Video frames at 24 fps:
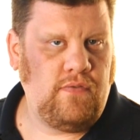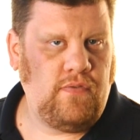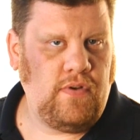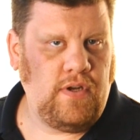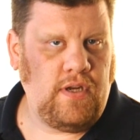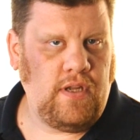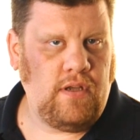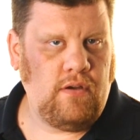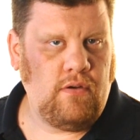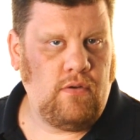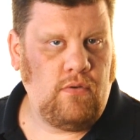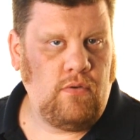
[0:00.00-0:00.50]

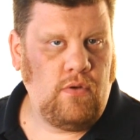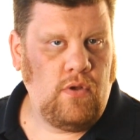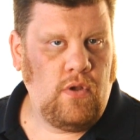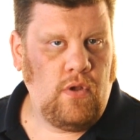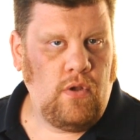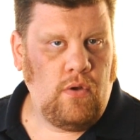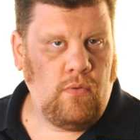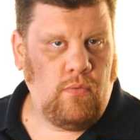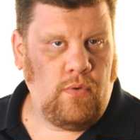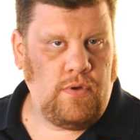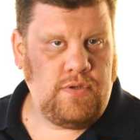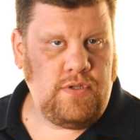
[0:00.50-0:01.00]
video,
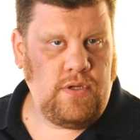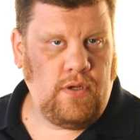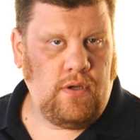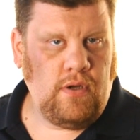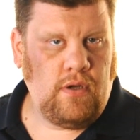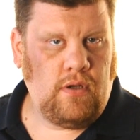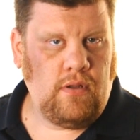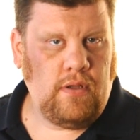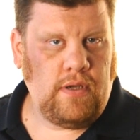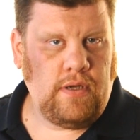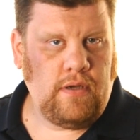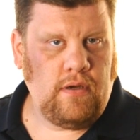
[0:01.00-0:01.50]
which you can
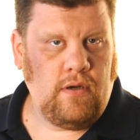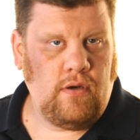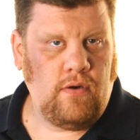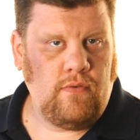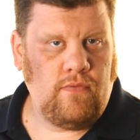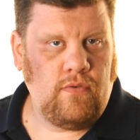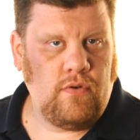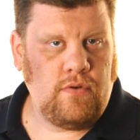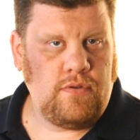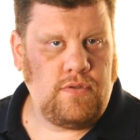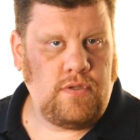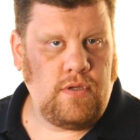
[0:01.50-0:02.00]
click
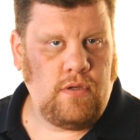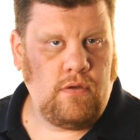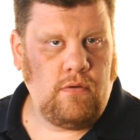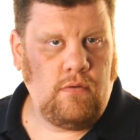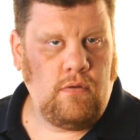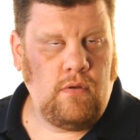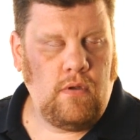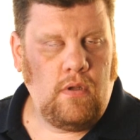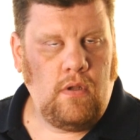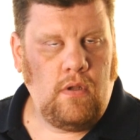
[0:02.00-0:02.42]
over to,